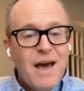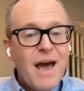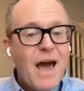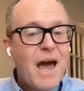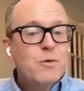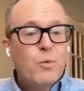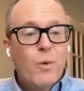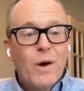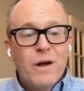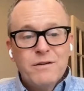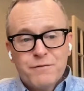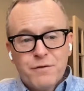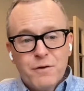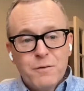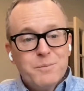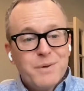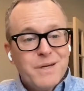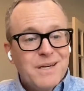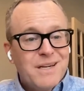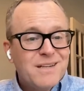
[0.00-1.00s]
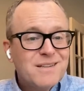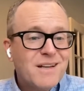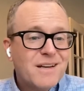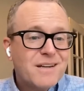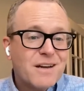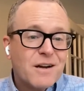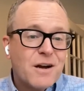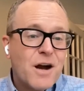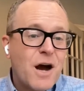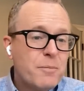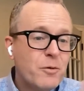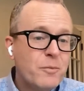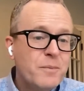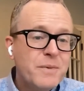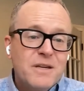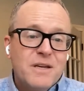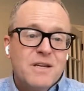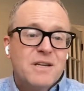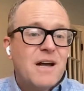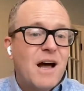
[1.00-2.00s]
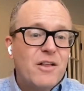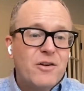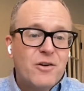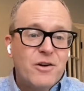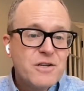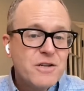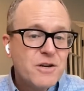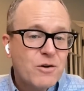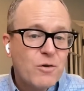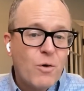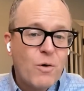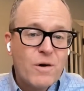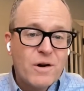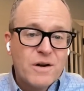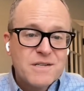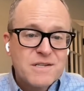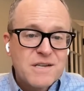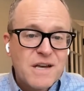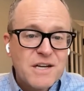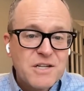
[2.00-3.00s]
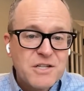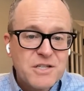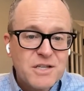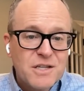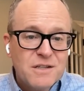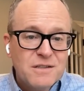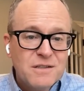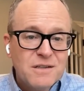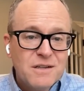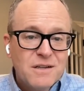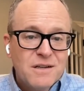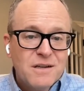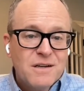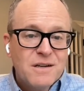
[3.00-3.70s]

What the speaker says: and went from being like a couple $1 million a year organization